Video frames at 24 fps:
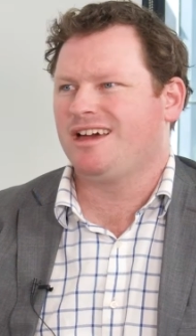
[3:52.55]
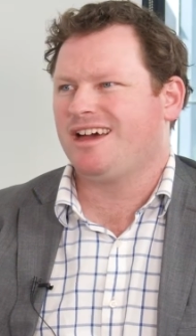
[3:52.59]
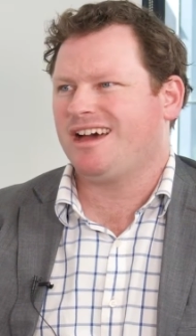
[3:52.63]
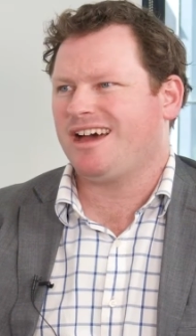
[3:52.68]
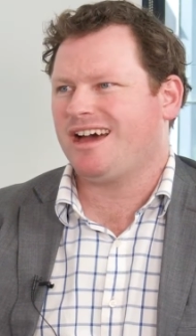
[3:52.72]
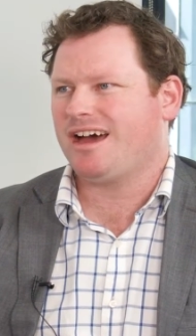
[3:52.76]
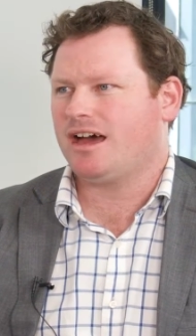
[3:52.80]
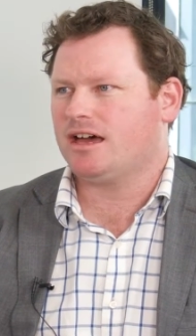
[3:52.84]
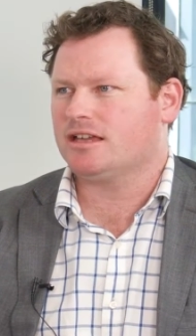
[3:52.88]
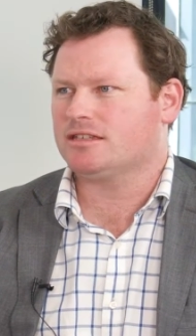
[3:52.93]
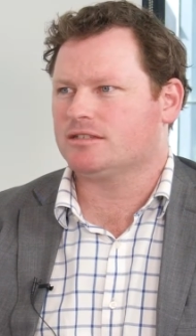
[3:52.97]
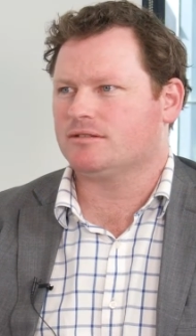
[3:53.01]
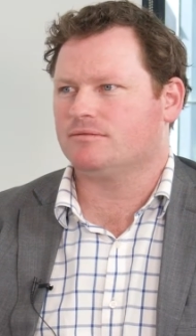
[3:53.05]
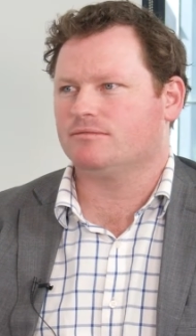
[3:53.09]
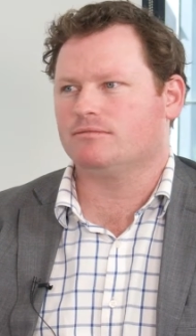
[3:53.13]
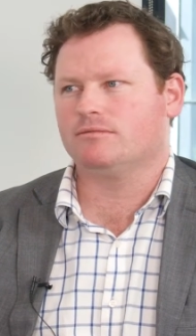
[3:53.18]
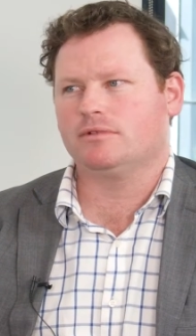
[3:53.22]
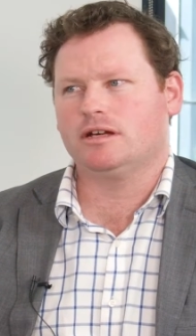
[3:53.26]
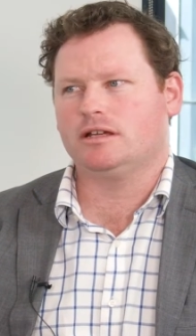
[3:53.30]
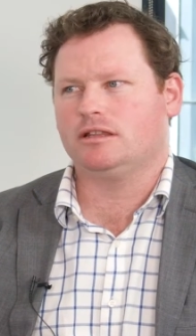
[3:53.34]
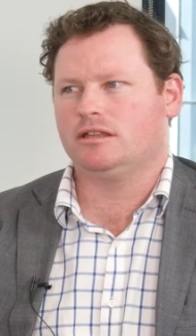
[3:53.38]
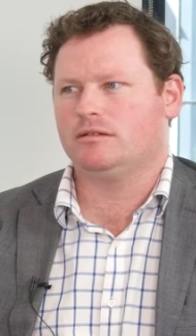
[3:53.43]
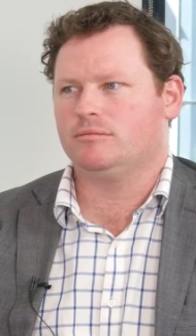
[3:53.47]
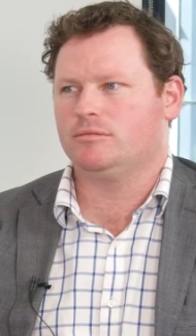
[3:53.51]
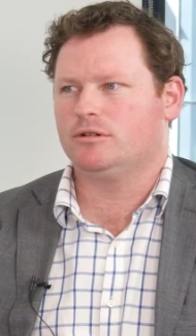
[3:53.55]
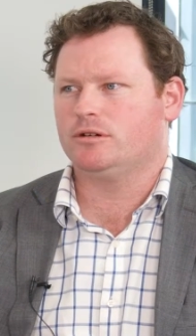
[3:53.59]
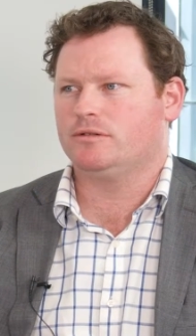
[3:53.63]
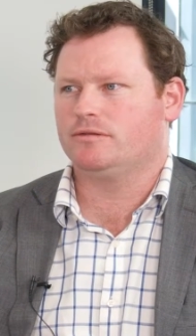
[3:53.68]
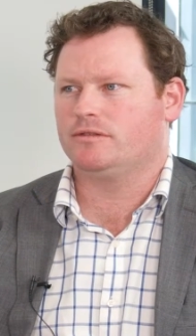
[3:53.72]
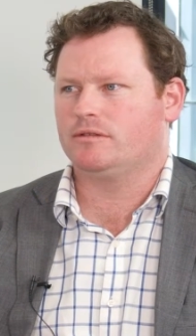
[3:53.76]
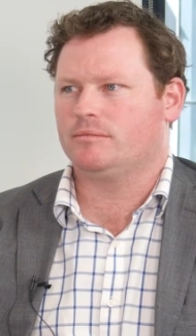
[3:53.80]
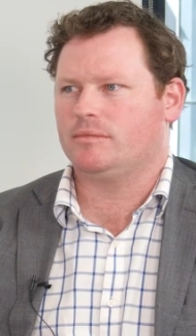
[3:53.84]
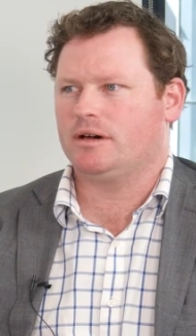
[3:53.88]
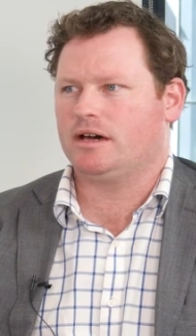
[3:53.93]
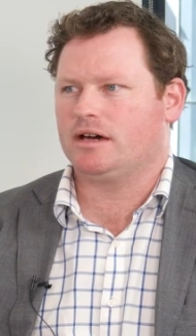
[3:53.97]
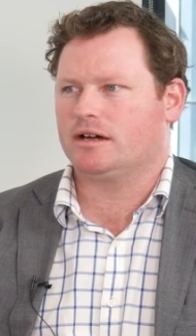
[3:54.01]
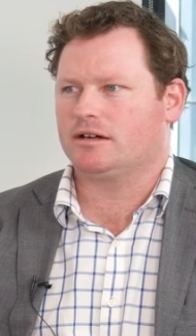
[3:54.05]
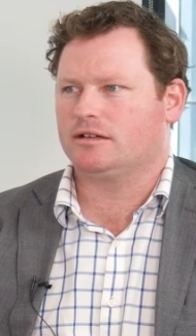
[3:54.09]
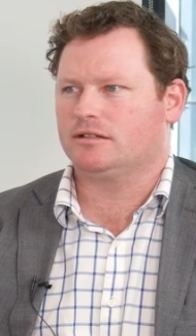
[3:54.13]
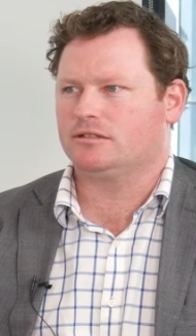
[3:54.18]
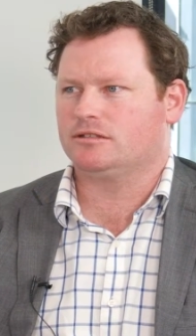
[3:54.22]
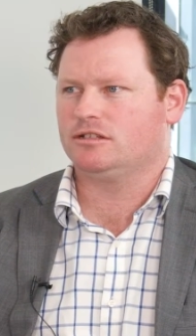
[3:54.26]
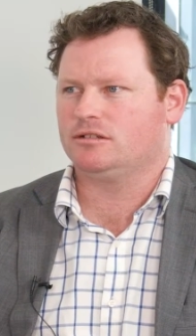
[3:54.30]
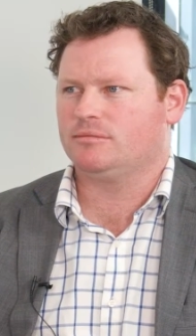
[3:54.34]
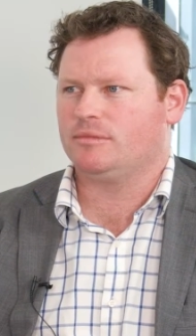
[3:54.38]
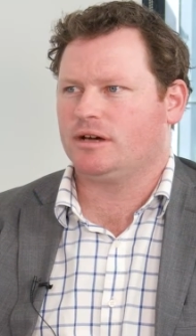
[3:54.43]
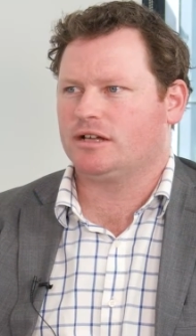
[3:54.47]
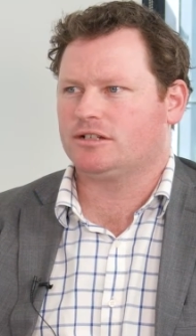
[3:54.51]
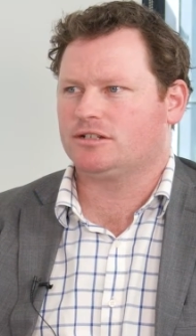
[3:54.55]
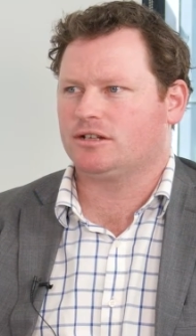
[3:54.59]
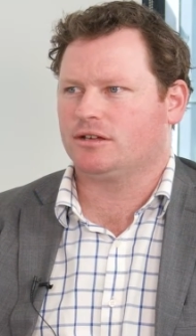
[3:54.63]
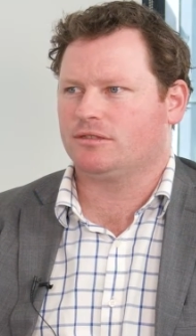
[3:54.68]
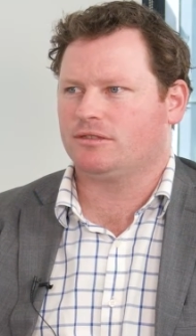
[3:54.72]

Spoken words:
Hasn't really moved the market too much.